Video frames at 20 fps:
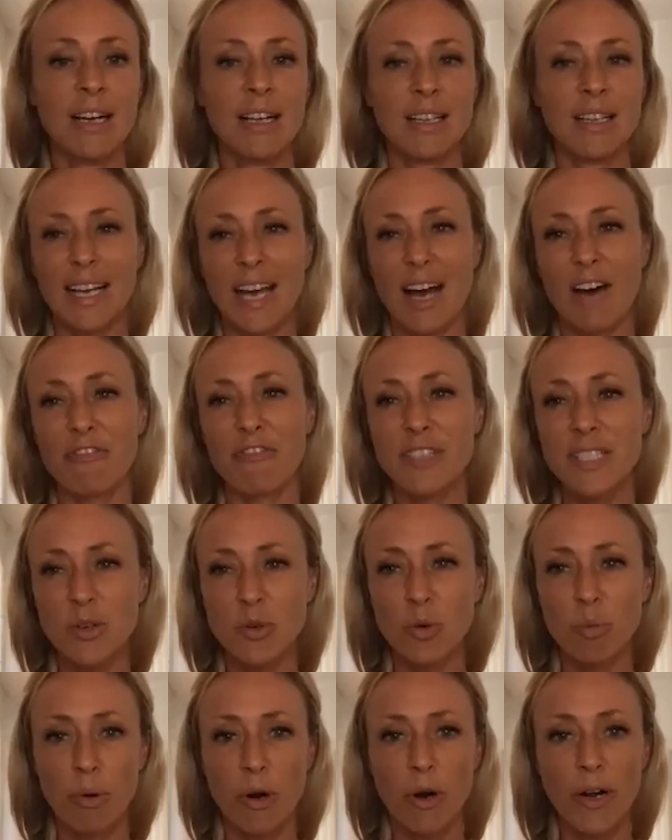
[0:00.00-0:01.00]
like our
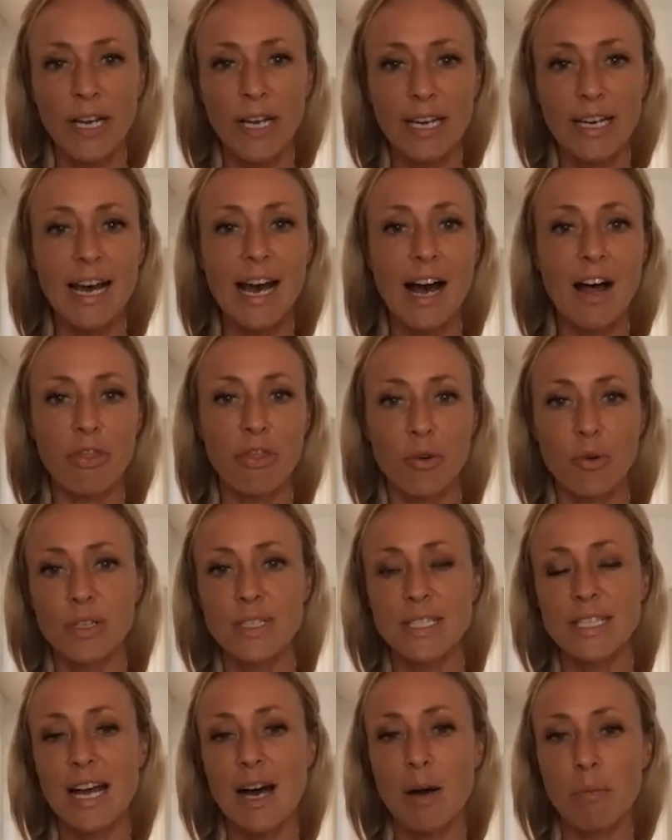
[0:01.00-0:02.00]
physical body, our
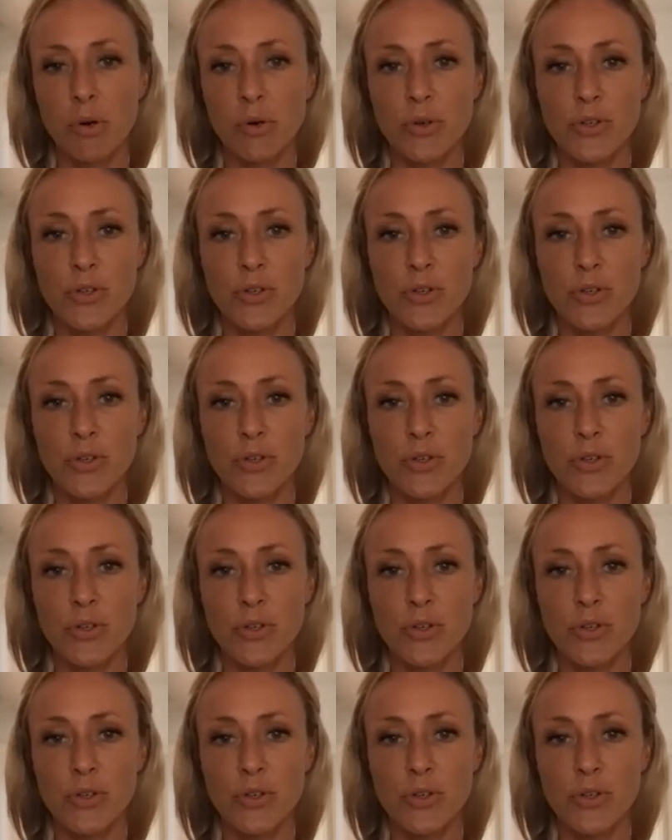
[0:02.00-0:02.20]
thoughts and our